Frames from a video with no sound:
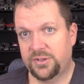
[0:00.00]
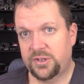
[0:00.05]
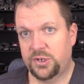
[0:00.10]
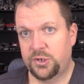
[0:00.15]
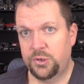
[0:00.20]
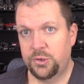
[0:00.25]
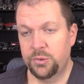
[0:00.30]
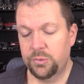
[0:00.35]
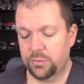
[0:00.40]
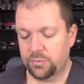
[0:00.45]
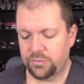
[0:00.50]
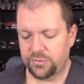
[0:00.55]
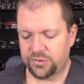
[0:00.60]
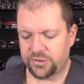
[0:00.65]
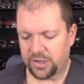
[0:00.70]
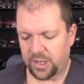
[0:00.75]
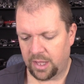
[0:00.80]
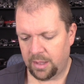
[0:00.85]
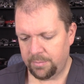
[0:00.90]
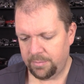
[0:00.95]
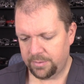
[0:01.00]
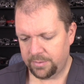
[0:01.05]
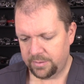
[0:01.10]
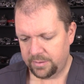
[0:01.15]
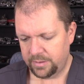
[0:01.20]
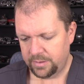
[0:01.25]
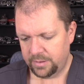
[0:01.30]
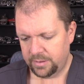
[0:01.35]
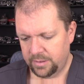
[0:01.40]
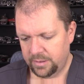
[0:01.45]
the Noodle Shop
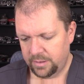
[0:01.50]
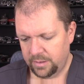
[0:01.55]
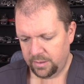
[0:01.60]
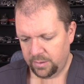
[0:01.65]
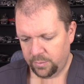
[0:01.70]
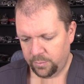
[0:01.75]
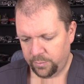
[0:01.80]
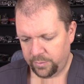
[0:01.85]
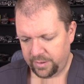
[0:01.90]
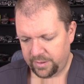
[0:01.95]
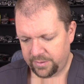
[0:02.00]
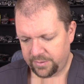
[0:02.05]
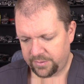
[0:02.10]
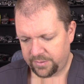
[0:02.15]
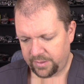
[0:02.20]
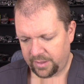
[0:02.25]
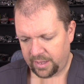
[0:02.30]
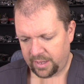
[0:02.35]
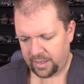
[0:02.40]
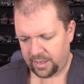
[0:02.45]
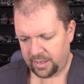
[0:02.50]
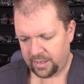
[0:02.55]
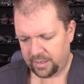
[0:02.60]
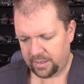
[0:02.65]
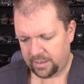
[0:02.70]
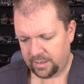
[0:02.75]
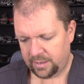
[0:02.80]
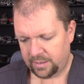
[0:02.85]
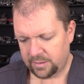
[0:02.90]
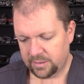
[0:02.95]
with
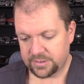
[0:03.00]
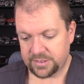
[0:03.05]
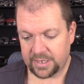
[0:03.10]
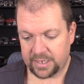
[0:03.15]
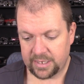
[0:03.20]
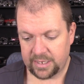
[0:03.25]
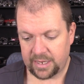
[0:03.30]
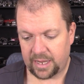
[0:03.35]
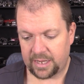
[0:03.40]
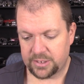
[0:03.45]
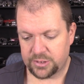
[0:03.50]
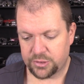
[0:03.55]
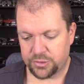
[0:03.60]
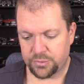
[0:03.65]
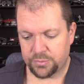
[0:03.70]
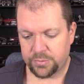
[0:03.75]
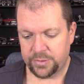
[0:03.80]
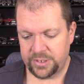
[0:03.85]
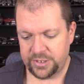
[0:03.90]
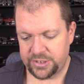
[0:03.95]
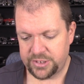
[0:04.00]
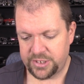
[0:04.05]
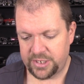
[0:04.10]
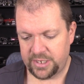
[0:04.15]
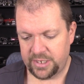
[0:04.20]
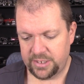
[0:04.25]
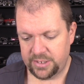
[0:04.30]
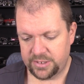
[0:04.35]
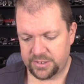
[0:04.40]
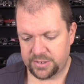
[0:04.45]
a, looks like it has three
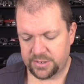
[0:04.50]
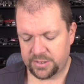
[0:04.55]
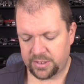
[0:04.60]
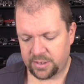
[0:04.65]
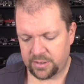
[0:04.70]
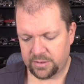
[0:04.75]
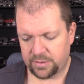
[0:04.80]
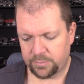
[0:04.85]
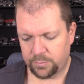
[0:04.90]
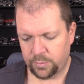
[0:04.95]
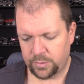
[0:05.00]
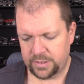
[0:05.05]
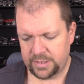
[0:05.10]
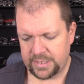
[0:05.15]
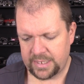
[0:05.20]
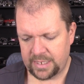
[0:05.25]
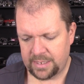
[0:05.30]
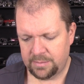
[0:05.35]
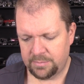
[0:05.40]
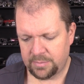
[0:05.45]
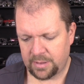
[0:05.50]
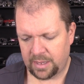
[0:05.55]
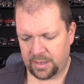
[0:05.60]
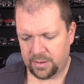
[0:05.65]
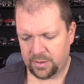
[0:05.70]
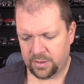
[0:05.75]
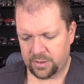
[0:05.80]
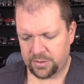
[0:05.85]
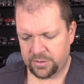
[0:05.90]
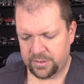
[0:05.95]
sheets that are like one ten by
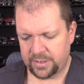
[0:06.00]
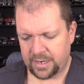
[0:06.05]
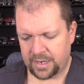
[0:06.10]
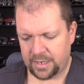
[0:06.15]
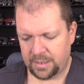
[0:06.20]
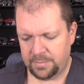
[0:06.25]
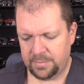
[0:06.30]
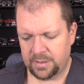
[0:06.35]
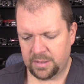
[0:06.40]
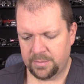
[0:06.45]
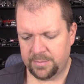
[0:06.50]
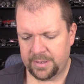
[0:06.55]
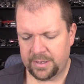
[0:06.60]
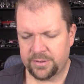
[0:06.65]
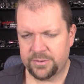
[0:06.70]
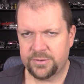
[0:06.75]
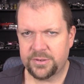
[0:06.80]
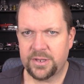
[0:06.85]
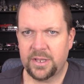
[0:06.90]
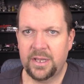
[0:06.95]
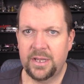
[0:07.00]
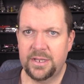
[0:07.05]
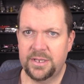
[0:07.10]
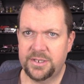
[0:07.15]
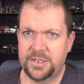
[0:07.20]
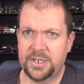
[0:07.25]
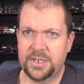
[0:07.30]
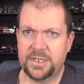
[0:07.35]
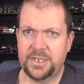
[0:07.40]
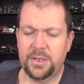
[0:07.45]
one ninety millimeters,
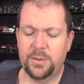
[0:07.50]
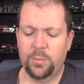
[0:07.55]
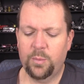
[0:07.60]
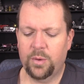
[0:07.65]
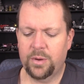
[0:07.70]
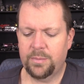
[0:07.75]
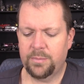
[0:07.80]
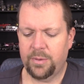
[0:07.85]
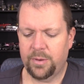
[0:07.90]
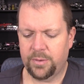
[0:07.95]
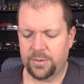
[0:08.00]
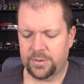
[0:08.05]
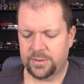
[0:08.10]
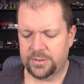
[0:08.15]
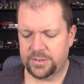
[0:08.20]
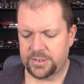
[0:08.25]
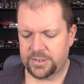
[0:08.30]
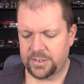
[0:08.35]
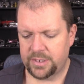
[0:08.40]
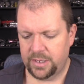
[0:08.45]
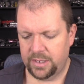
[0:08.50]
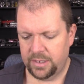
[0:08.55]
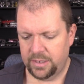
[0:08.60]
sixty-one parts,